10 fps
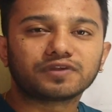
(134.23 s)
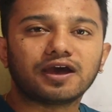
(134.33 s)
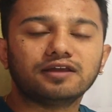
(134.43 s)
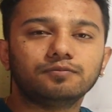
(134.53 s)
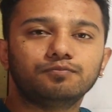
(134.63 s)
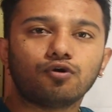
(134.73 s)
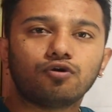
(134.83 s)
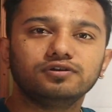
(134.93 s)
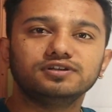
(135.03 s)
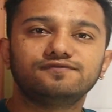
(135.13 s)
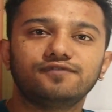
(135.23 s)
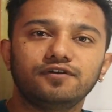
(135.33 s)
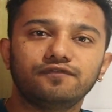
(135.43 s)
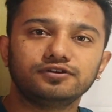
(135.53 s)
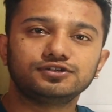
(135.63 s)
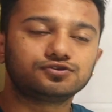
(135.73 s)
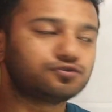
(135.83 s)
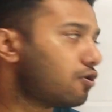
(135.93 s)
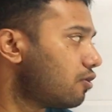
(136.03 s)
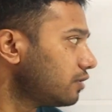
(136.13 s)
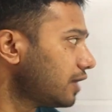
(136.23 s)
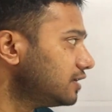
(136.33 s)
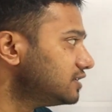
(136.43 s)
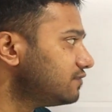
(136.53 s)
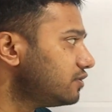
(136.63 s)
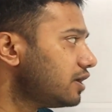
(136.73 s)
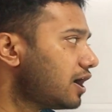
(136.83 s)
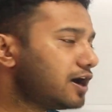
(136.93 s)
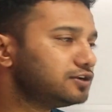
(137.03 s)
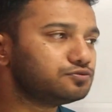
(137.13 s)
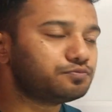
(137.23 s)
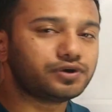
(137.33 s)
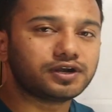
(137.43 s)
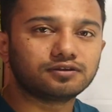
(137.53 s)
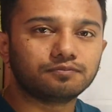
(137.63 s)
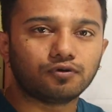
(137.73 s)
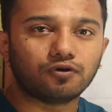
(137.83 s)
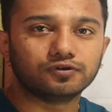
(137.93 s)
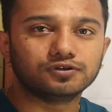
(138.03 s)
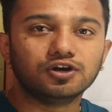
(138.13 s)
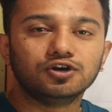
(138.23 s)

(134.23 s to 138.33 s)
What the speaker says: and the bond is very strong and it's very hard to break the bond.